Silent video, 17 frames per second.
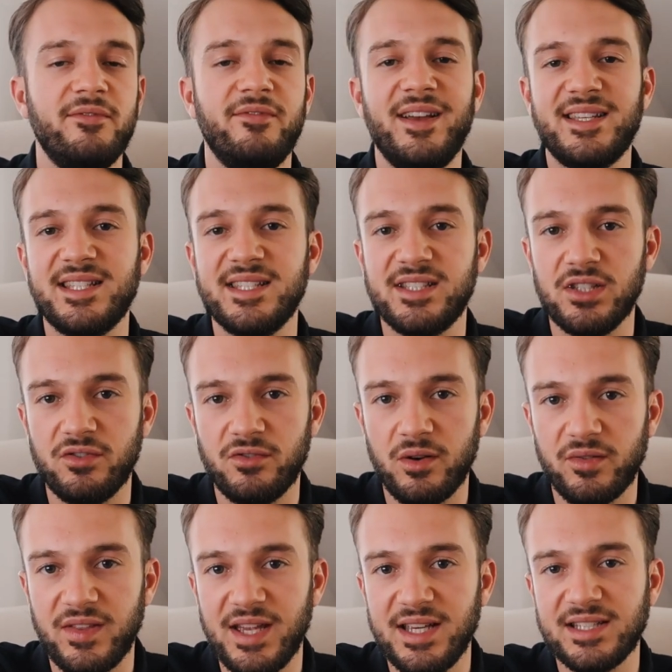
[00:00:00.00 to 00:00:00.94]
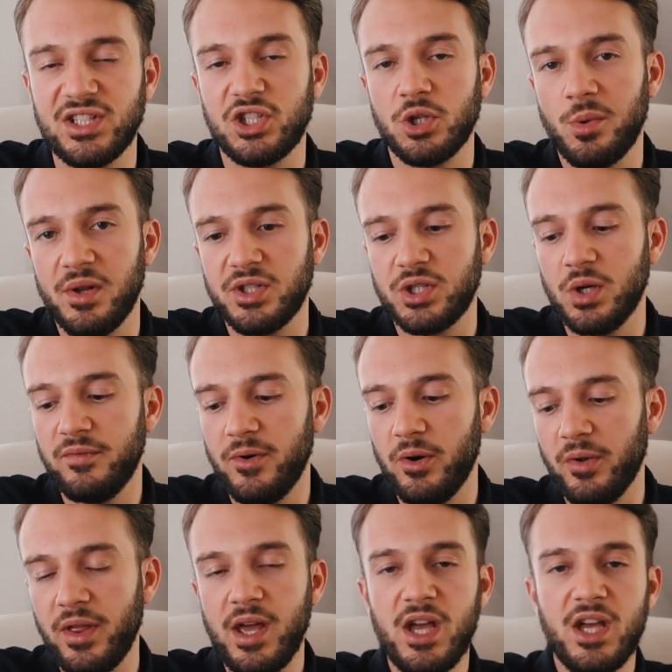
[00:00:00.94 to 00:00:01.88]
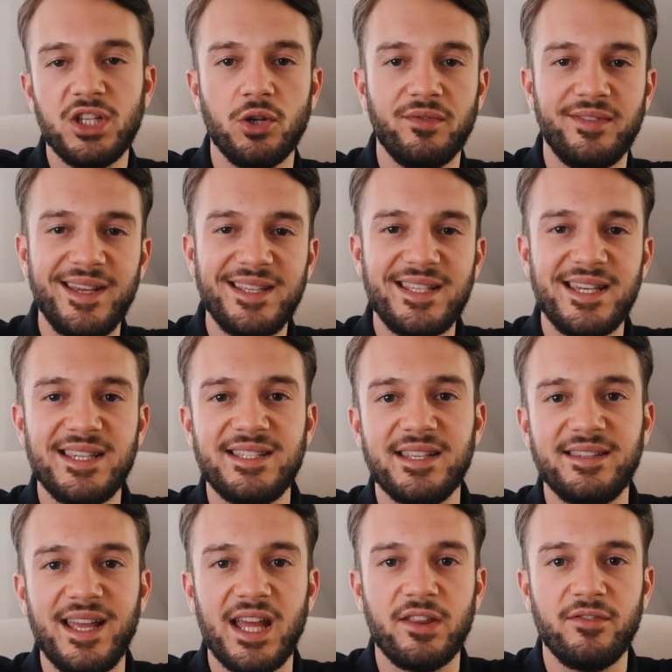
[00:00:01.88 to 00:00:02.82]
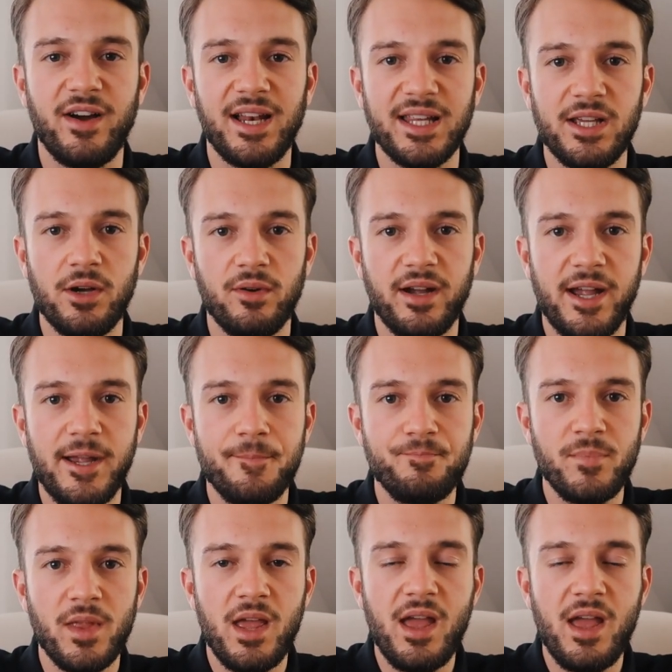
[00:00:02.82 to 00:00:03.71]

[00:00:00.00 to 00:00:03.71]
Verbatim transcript: invest into the wrong things, and so on and so forth. So this is the death valley, okay?